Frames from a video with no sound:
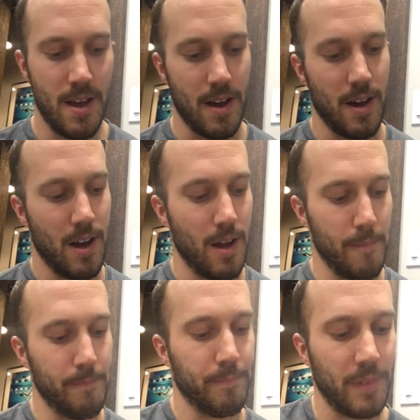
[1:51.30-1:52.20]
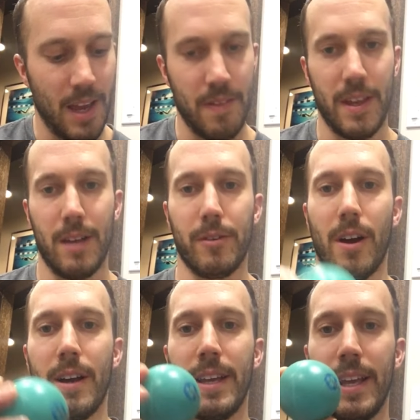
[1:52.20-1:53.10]
And then I've
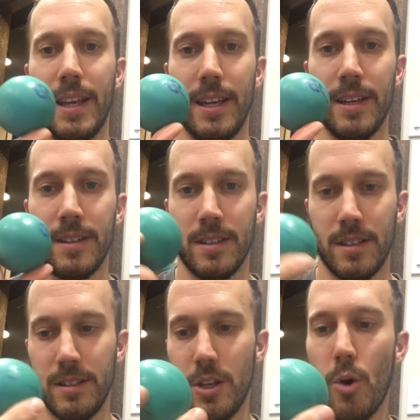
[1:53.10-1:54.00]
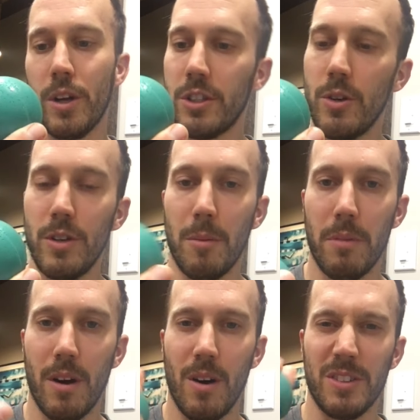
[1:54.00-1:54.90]
got a yoga tune-up ball.